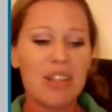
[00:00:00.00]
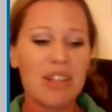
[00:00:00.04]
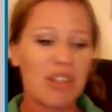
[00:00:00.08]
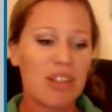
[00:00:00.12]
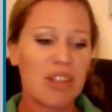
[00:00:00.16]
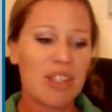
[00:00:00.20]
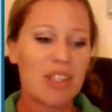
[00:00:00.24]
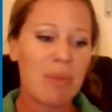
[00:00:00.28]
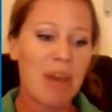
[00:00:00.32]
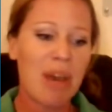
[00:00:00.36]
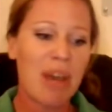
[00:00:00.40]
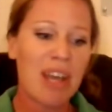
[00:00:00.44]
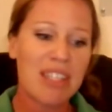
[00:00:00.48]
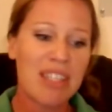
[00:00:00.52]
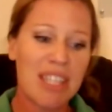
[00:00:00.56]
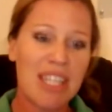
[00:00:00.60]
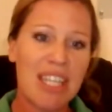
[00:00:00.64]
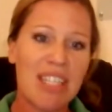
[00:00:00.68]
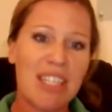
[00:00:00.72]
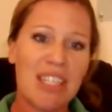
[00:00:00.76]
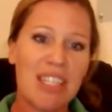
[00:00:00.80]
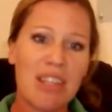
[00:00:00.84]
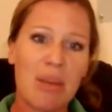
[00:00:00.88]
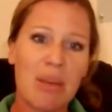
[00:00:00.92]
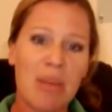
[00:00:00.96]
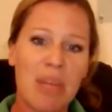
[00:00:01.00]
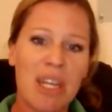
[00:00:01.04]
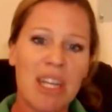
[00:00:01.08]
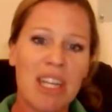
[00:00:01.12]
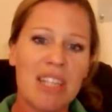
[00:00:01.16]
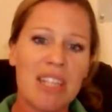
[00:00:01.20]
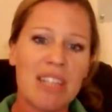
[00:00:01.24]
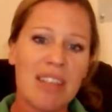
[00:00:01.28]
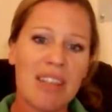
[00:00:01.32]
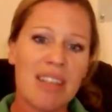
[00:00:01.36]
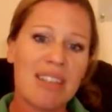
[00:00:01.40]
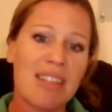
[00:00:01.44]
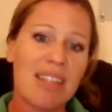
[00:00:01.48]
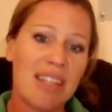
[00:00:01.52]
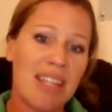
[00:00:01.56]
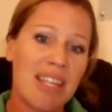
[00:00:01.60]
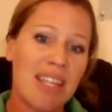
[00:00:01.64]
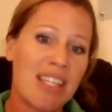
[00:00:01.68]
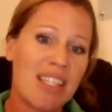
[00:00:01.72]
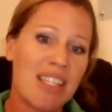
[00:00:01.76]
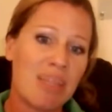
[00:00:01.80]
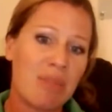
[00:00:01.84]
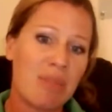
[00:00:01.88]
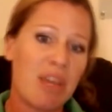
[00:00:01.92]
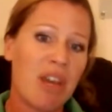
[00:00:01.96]
So it's about teaching them that it doesn't
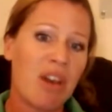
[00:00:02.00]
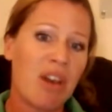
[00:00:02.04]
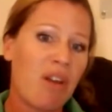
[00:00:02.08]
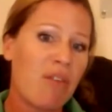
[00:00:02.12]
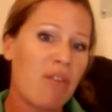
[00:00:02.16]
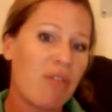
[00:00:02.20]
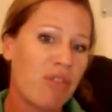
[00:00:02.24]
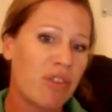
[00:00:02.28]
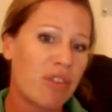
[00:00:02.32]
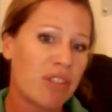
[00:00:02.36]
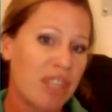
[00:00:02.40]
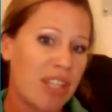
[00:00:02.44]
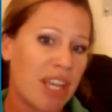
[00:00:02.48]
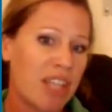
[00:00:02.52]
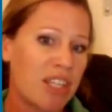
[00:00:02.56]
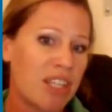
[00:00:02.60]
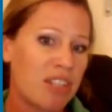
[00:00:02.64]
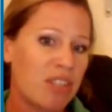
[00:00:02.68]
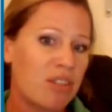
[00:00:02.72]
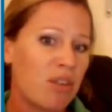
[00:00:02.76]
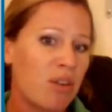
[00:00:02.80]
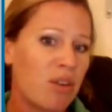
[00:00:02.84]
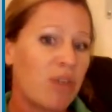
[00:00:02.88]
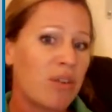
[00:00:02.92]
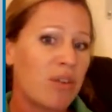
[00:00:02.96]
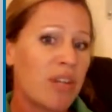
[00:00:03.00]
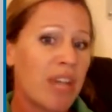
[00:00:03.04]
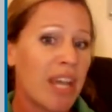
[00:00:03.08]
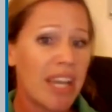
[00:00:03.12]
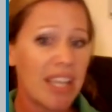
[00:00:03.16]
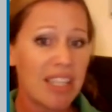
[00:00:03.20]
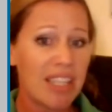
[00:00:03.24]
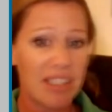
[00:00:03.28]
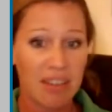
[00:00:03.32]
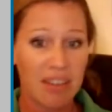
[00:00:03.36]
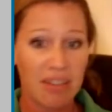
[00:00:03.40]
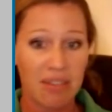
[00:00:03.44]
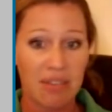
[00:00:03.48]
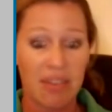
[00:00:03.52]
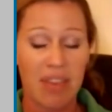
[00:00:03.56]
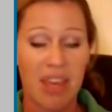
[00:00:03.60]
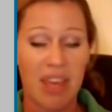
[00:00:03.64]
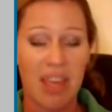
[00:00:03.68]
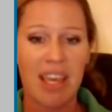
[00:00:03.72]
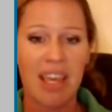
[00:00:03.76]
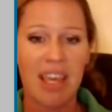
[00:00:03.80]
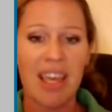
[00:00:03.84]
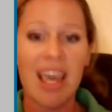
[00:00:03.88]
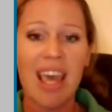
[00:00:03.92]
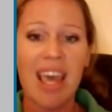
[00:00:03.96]
need to be a confrontational or negative
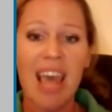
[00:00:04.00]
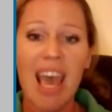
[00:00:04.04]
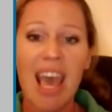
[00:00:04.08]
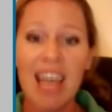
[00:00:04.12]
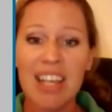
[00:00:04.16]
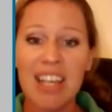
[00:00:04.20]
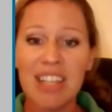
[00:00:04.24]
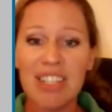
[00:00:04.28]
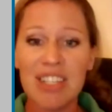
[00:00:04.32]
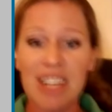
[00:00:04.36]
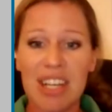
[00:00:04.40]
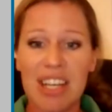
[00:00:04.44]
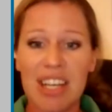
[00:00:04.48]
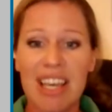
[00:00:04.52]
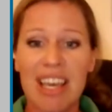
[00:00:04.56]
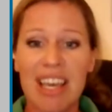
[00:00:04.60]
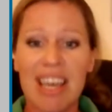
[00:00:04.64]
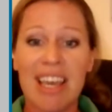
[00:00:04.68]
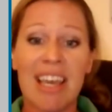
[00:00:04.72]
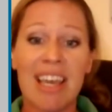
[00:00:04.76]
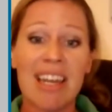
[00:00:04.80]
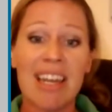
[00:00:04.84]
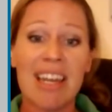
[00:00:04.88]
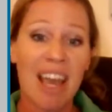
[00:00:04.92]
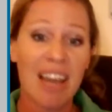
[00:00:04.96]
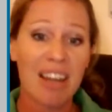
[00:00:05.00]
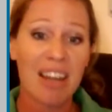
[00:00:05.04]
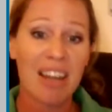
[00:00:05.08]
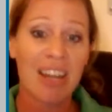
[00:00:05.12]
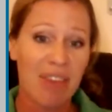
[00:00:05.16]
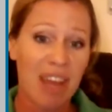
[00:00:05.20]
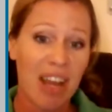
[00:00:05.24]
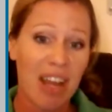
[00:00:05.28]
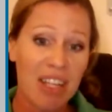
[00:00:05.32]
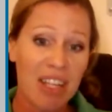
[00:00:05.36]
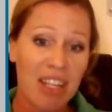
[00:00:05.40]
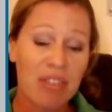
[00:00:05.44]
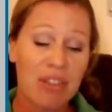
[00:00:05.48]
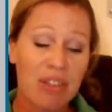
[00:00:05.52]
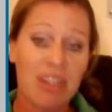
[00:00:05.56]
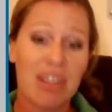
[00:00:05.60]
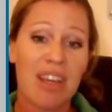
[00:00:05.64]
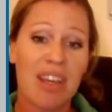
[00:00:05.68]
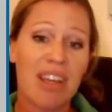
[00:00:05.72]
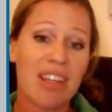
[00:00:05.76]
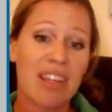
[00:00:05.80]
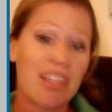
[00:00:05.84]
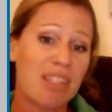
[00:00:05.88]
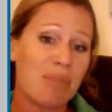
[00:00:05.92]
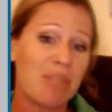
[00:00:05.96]
thing. Actually, it can add value to
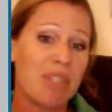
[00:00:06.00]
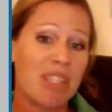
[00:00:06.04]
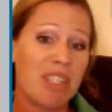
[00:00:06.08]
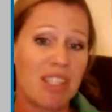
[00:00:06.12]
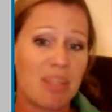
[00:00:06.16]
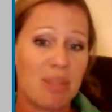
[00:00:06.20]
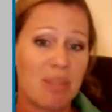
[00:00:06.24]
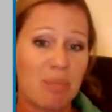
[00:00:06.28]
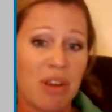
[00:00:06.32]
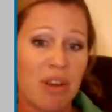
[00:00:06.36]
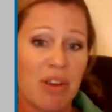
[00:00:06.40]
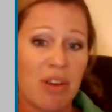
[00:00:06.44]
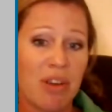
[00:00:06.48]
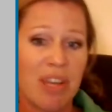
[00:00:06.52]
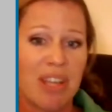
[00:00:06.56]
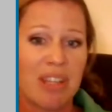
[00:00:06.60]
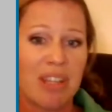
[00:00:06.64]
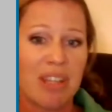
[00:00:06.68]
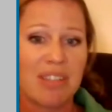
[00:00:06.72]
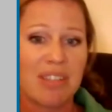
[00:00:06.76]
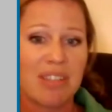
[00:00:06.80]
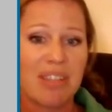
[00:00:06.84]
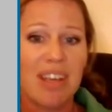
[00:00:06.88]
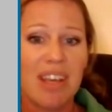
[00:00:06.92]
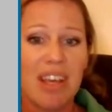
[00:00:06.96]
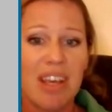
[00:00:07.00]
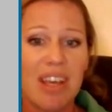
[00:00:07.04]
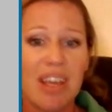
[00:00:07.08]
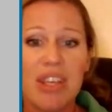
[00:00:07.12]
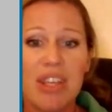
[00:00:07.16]
the customer's experience.